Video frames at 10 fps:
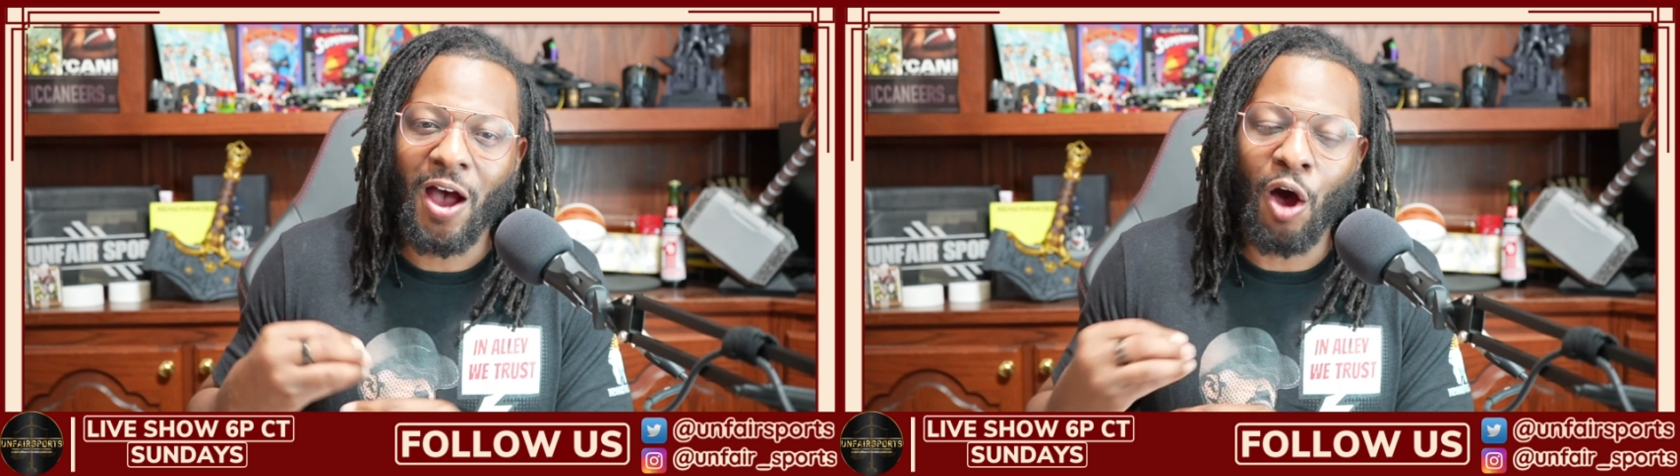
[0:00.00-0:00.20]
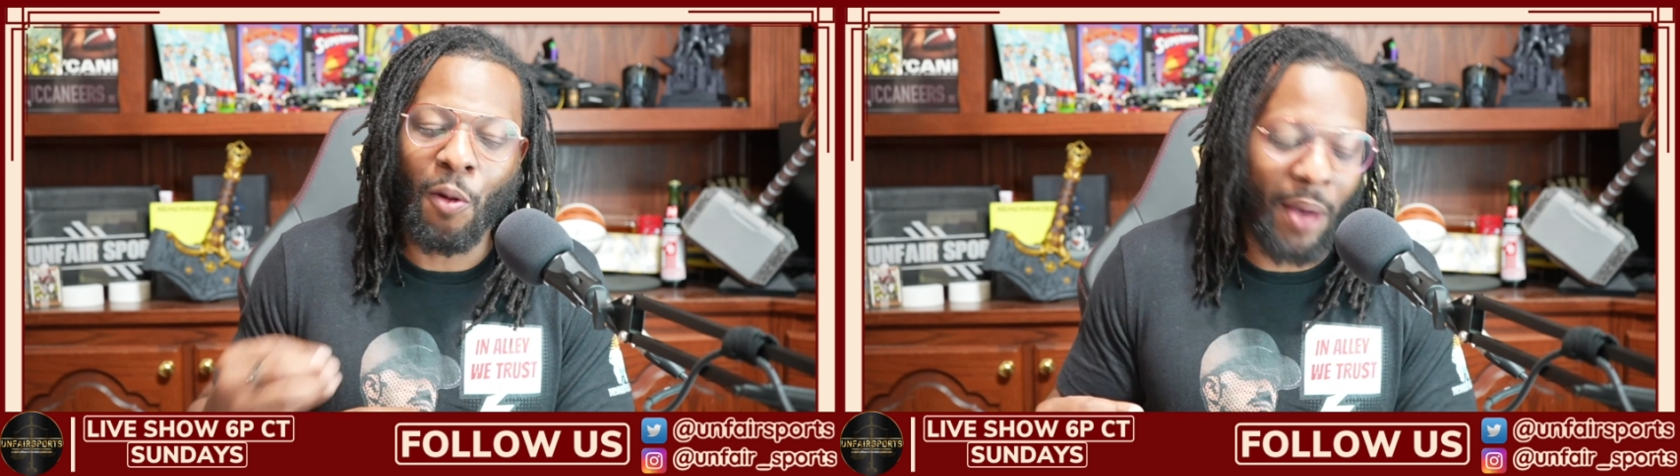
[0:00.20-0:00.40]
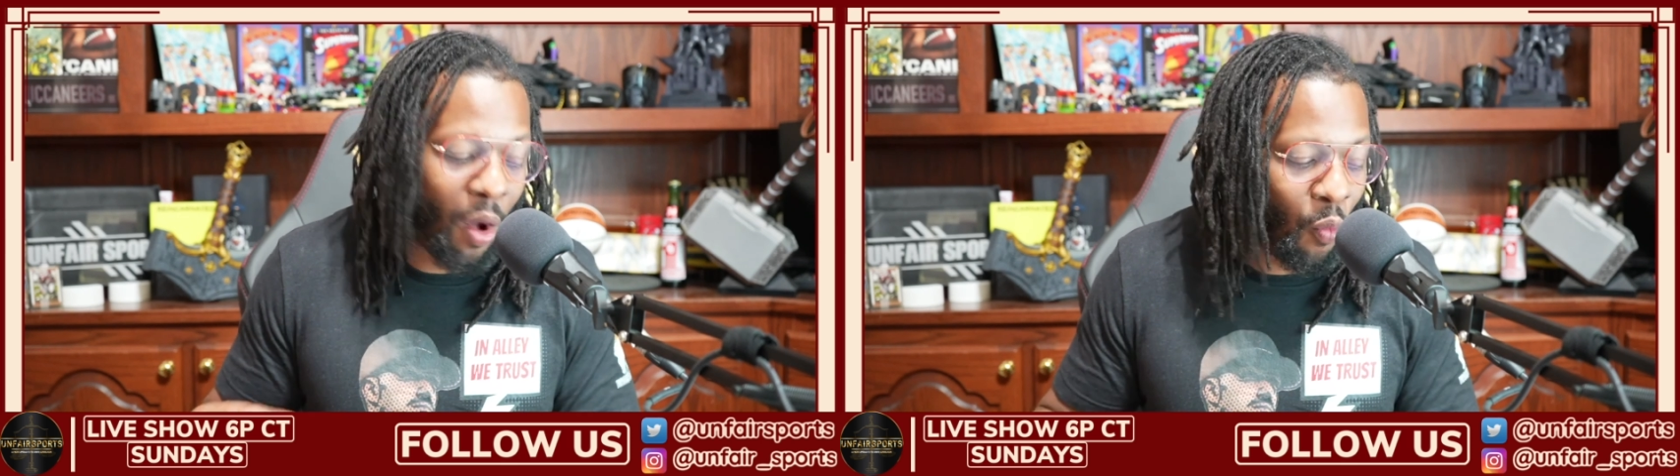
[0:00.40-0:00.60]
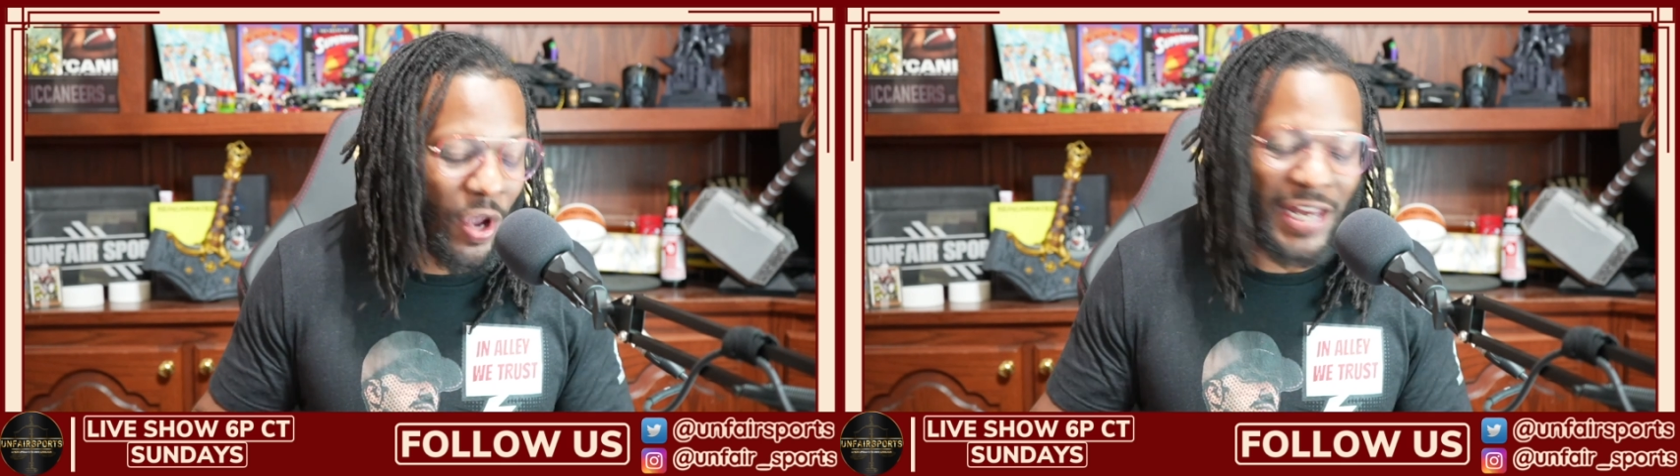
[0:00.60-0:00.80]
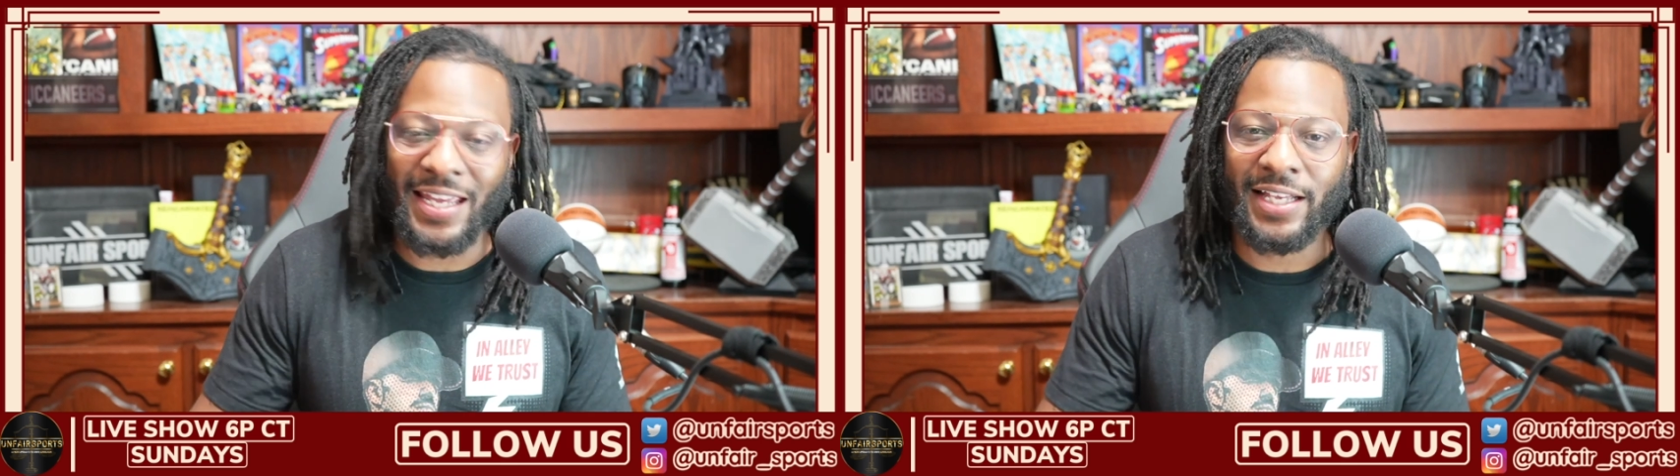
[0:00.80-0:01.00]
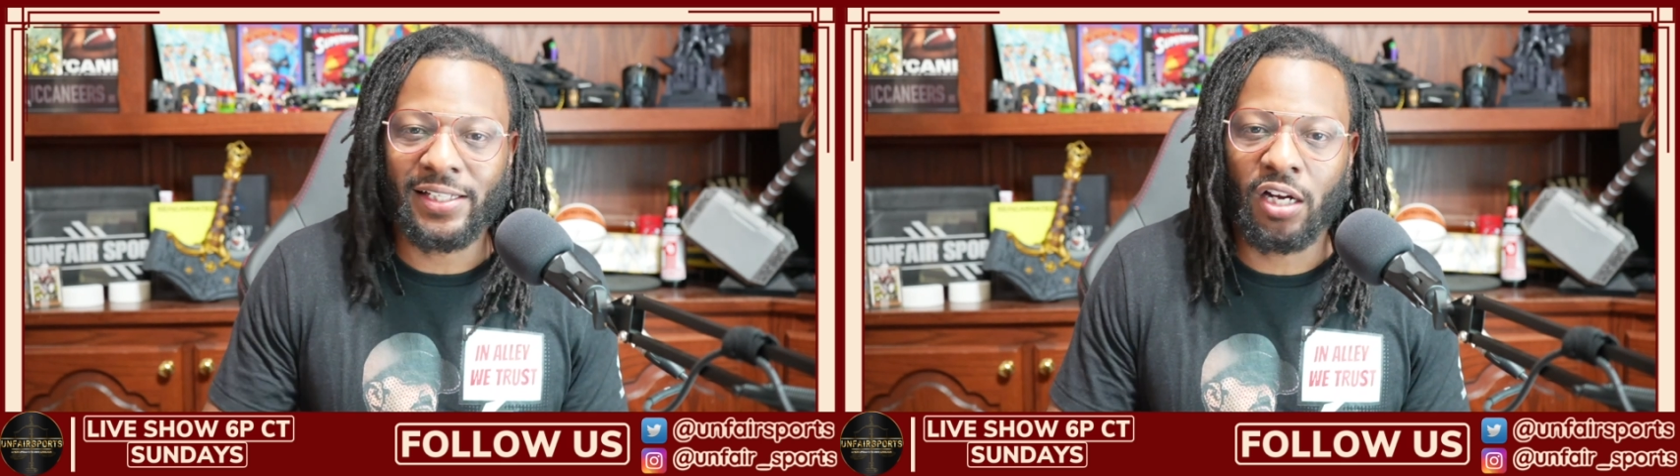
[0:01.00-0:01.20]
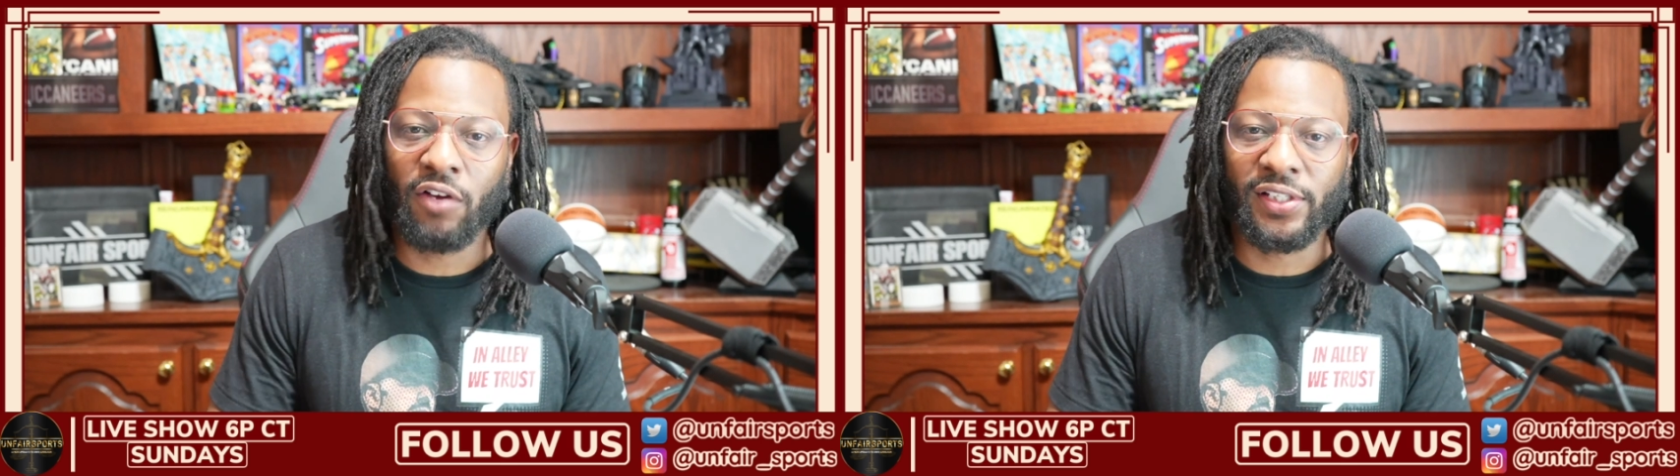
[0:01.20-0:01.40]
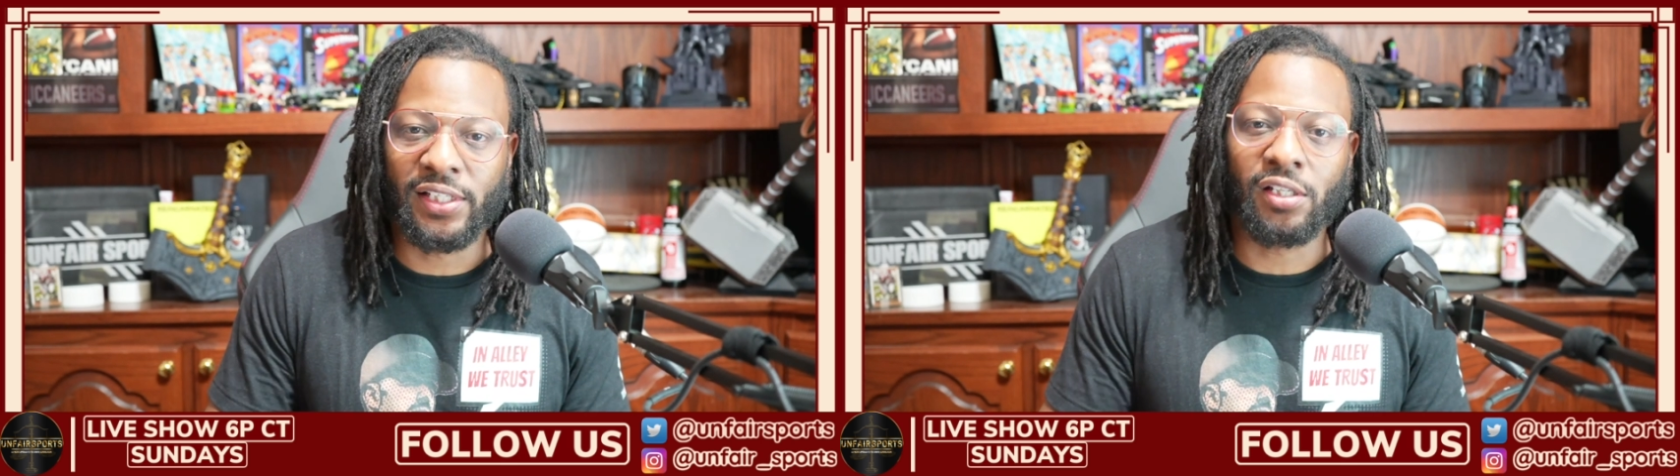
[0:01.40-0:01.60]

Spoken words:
about winning his services.